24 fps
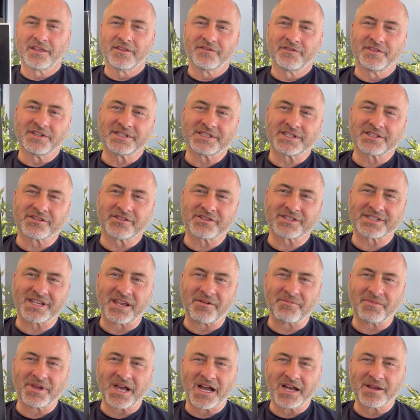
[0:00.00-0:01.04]
This is the
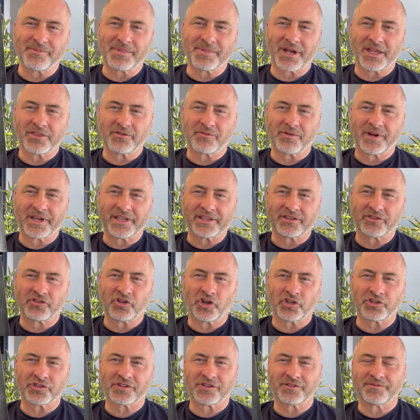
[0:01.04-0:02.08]
same guy, by the way.
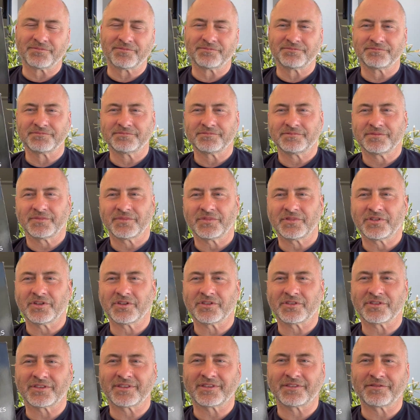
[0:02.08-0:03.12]
Thot, the
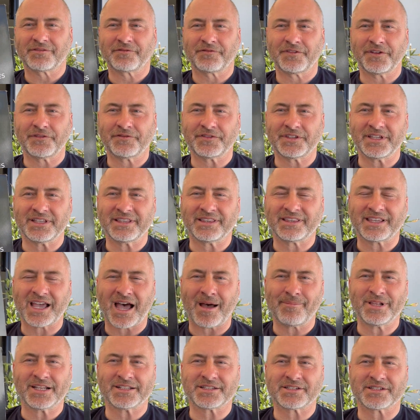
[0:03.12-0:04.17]
15
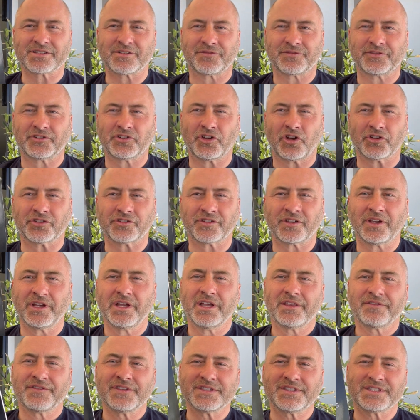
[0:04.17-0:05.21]
Tablets of Thot.
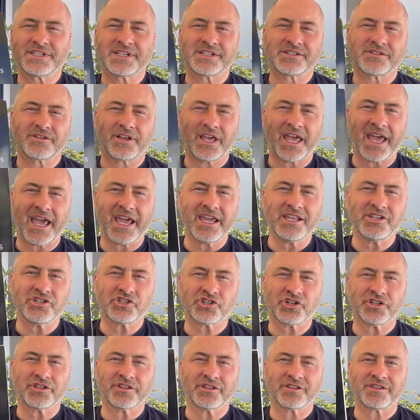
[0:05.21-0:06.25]
This is an
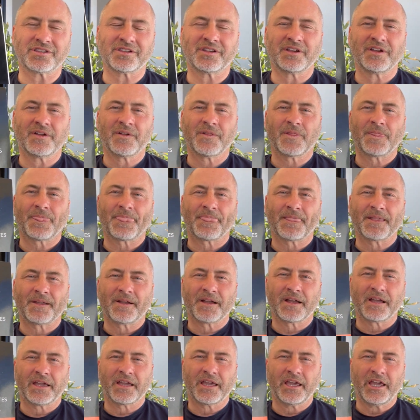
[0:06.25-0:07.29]
ancient
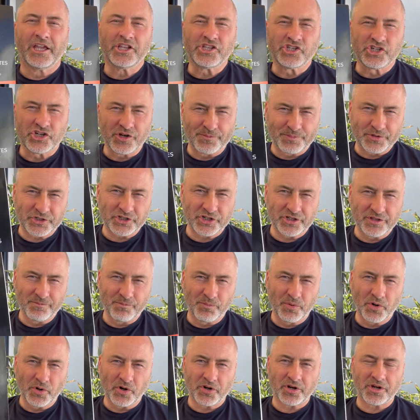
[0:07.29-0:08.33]
Egyptian
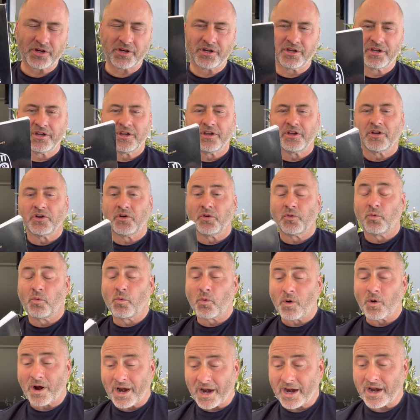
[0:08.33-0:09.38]
book
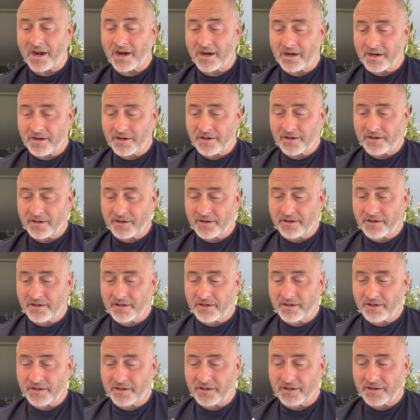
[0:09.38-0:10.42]
where
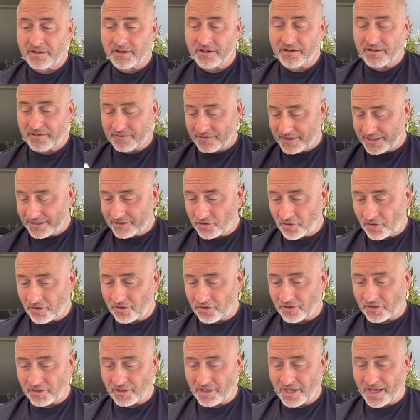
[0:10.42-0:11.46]
they
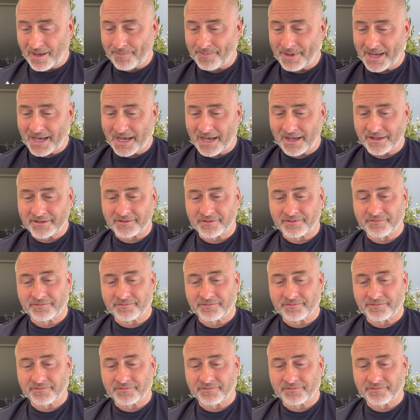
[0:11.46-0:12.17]
talk about